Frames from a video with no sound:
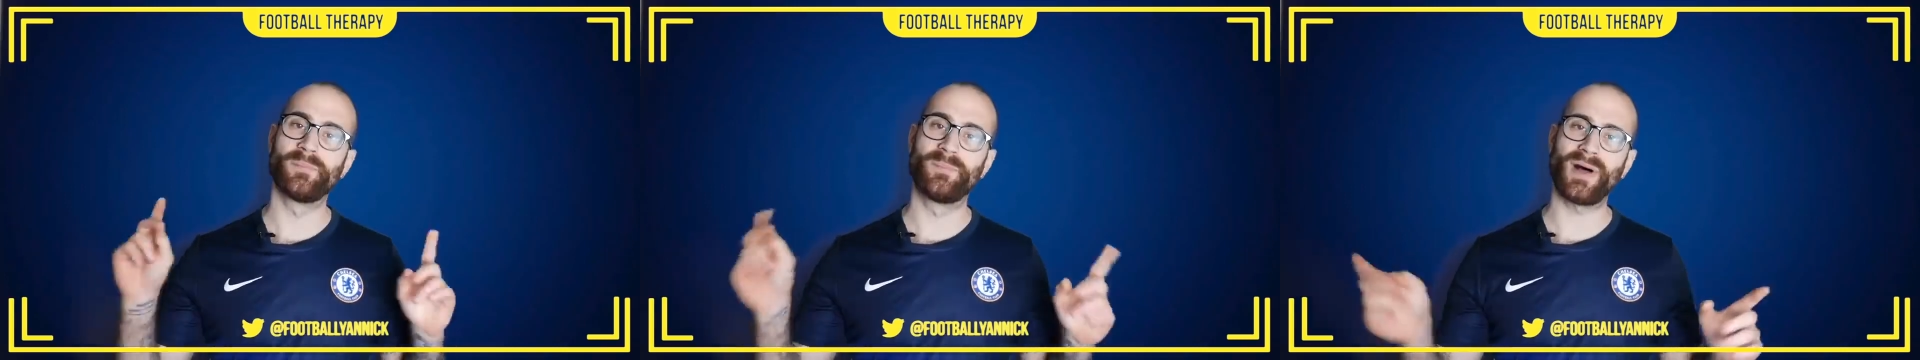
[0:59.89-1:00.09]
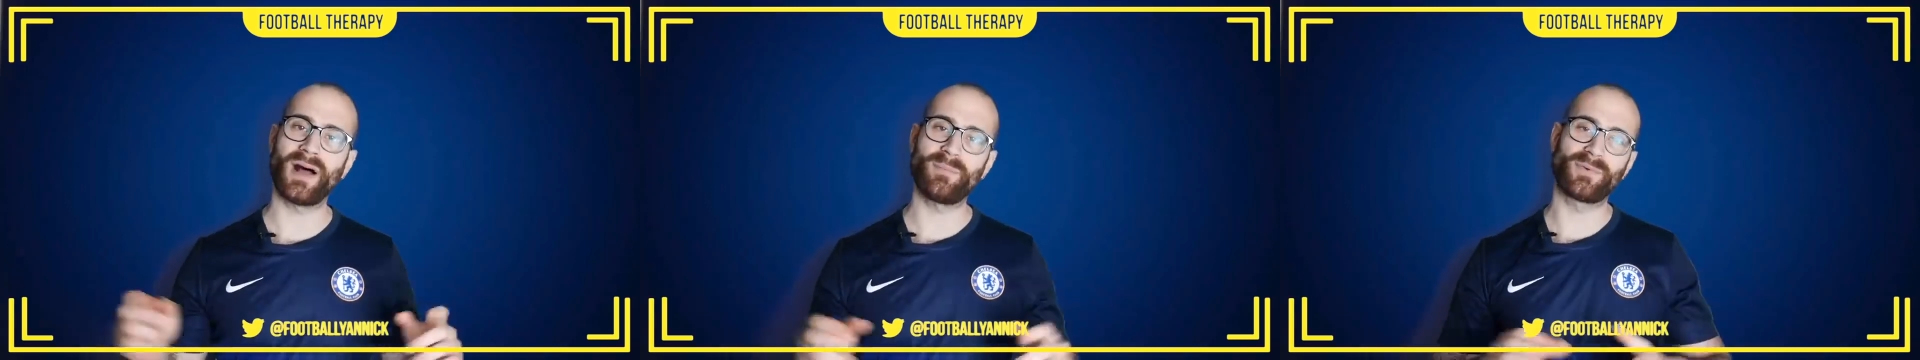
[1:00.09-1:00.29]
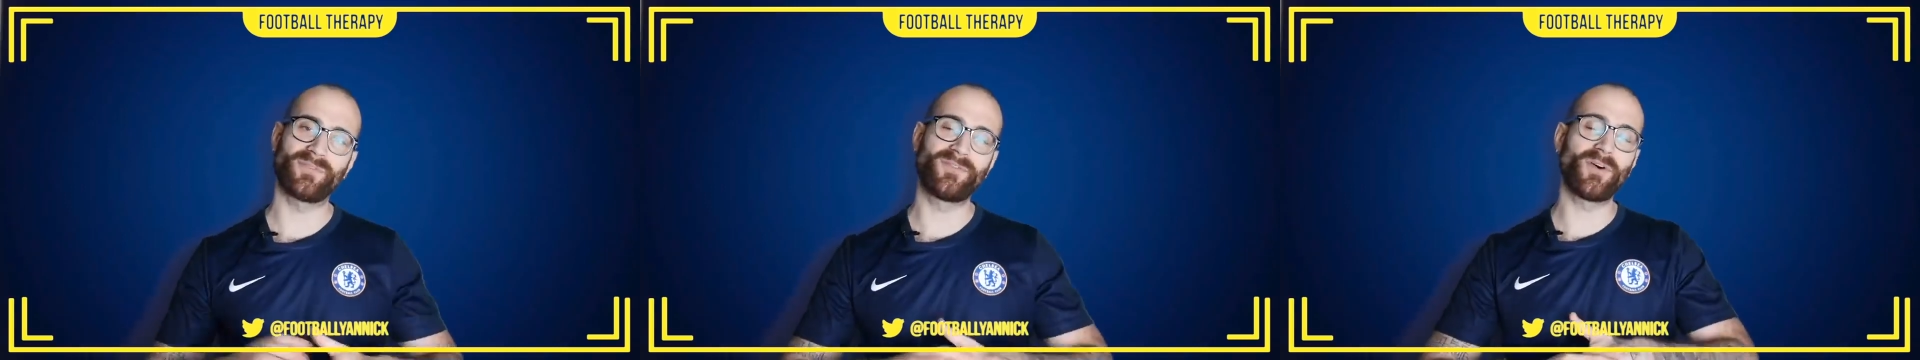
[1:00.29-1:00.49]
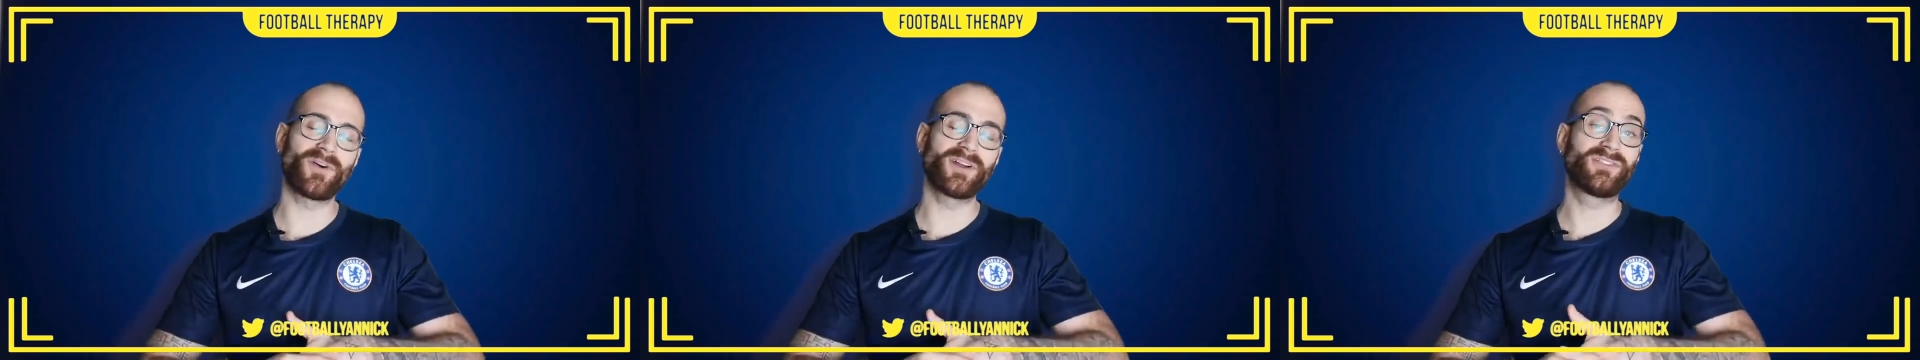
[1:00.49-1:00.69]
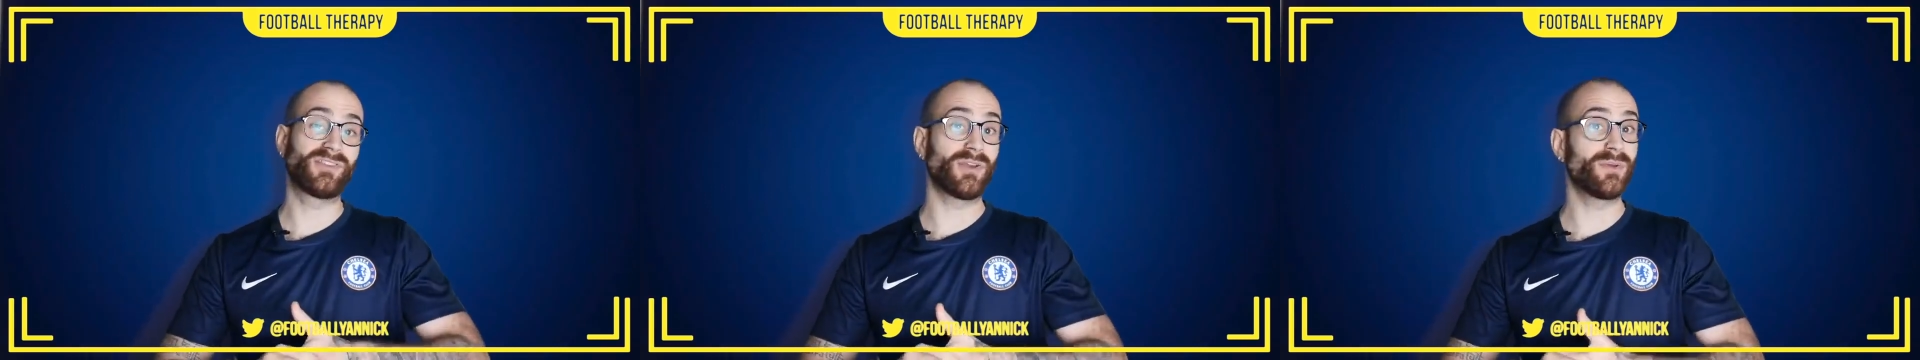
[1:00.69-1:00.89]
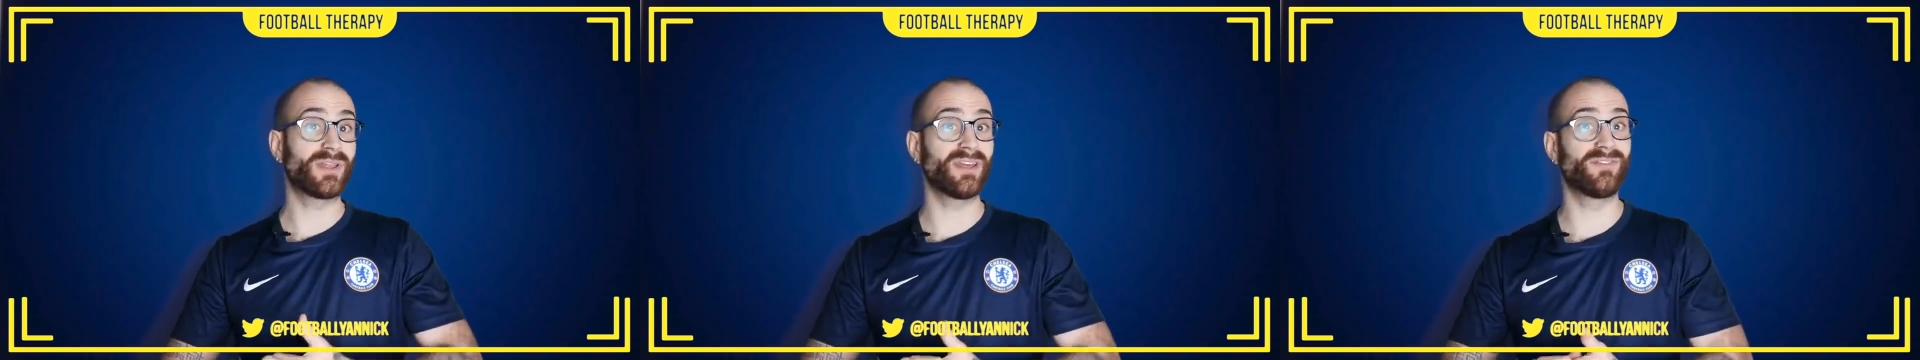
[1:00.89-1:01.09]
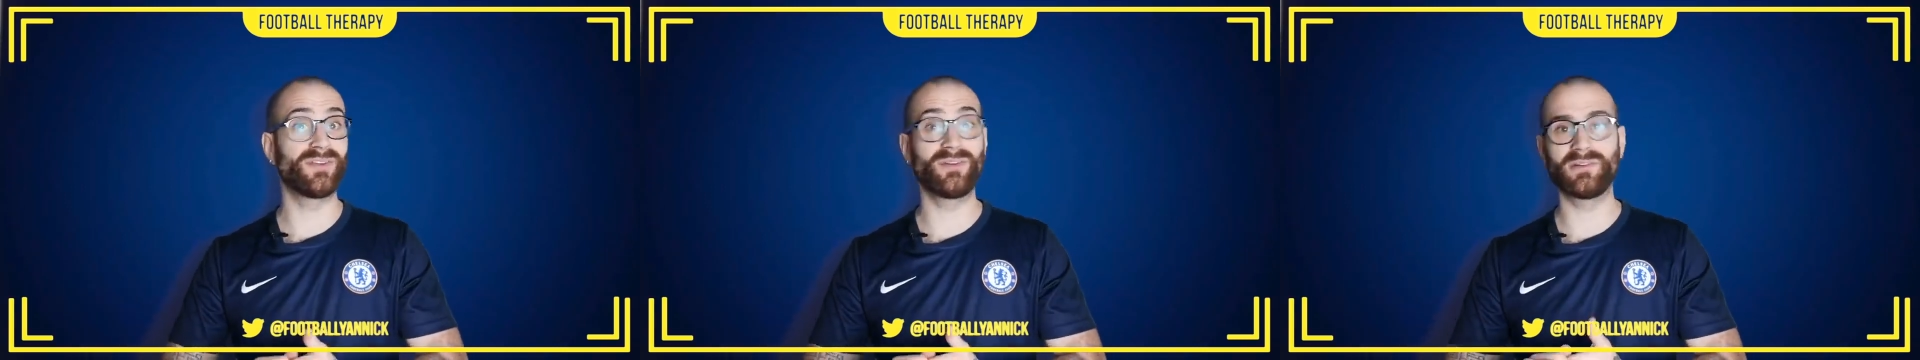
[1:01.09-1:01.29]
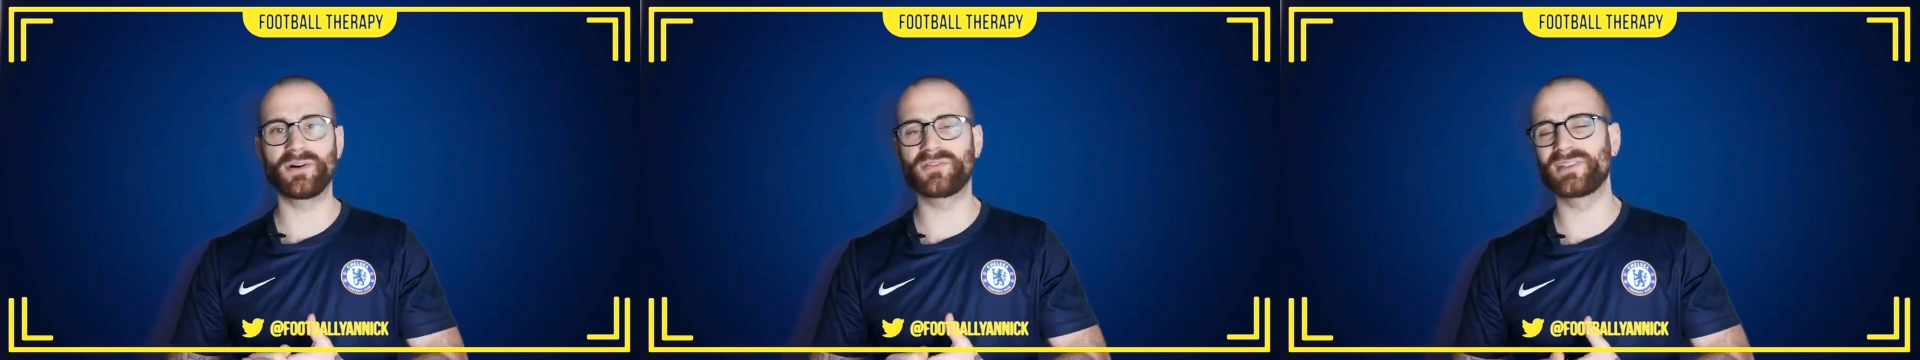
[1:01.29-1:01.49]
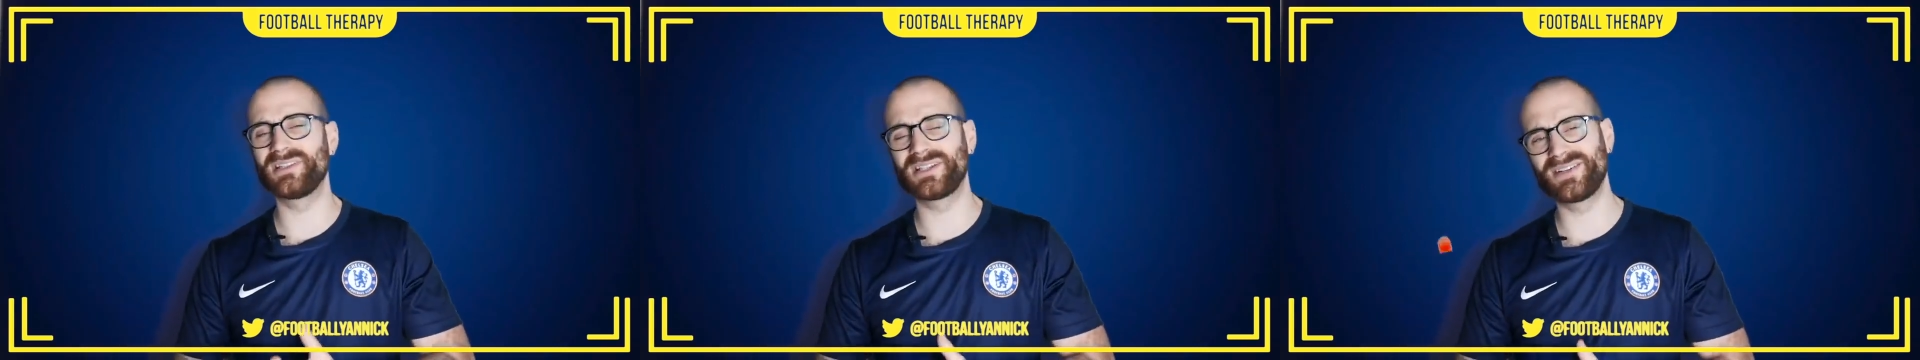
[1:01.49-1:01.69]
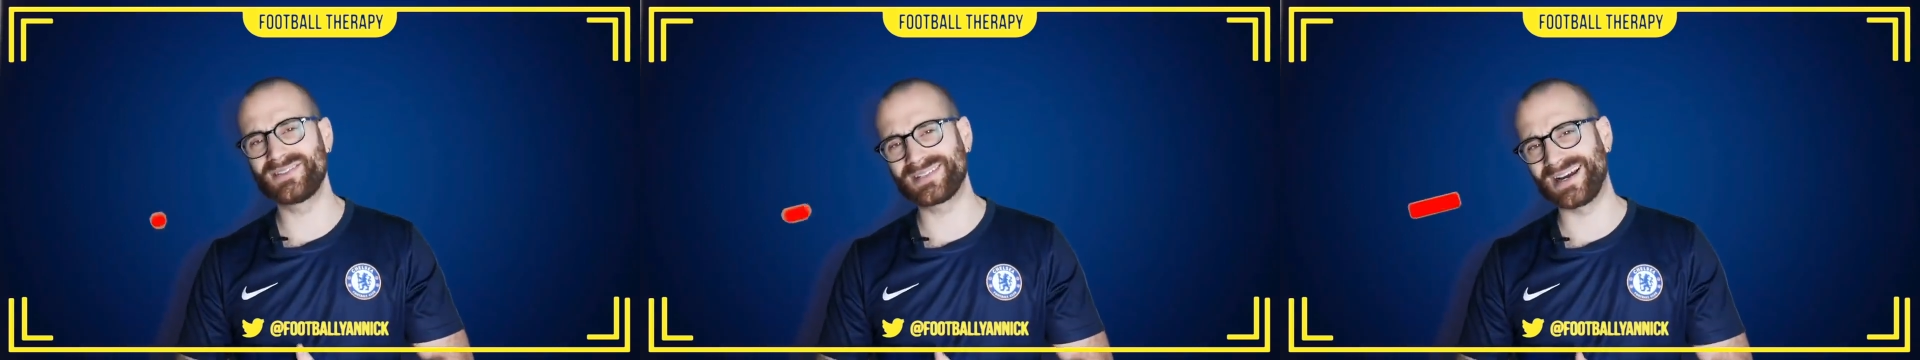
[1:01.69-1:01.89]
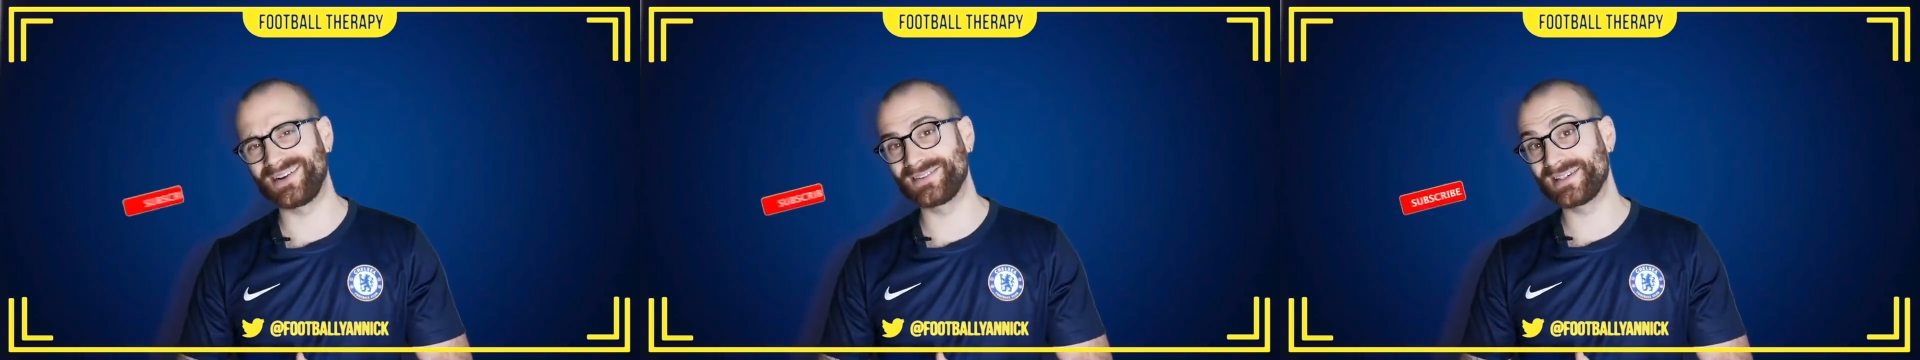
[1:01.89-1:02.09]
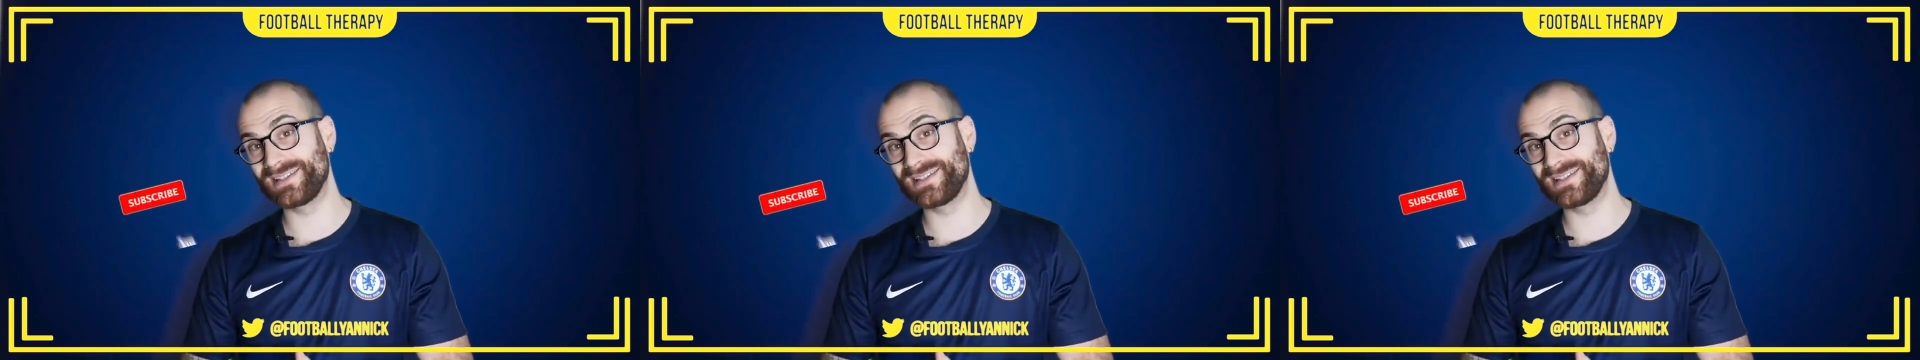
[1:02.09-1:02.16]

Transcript: But before I do give you a lot of the lowdown